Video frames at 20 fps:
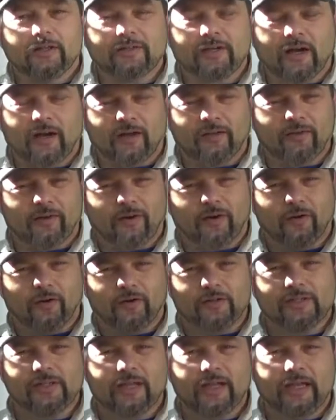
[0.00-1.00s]
to other
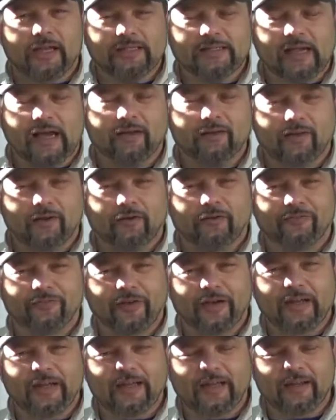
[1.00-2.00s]
oaks. He's out there
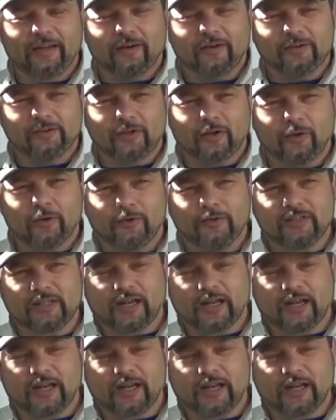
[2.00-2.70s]
feeding in those oaks,